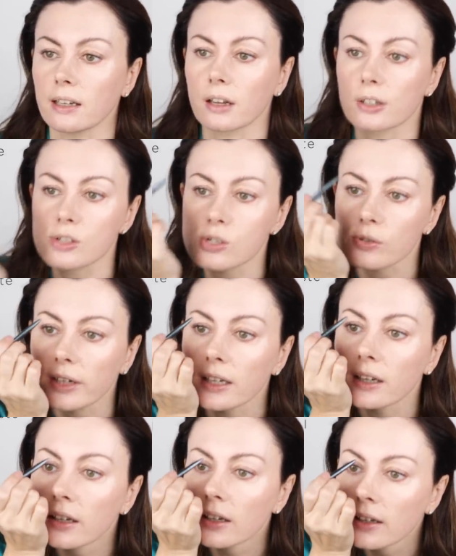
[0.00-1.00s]

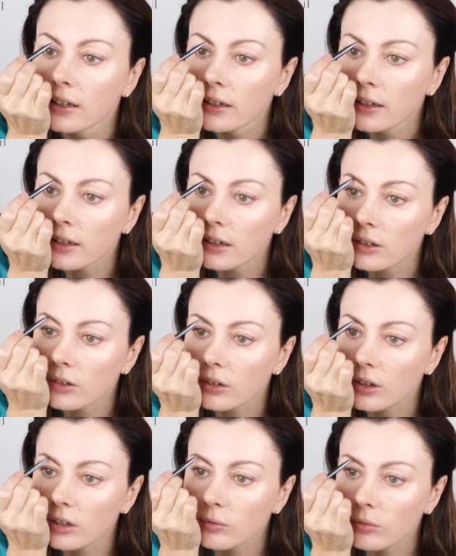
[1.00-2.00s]
luxury
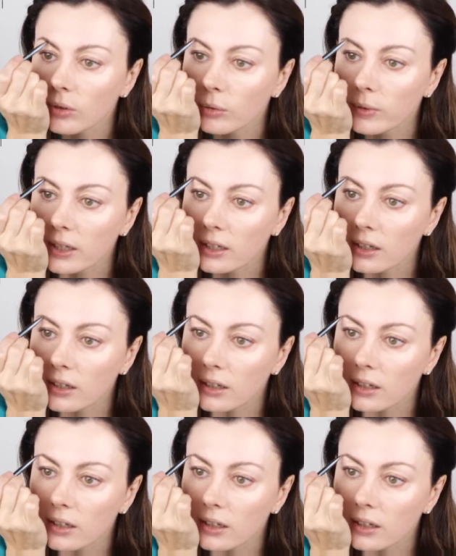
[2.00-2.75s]
in what we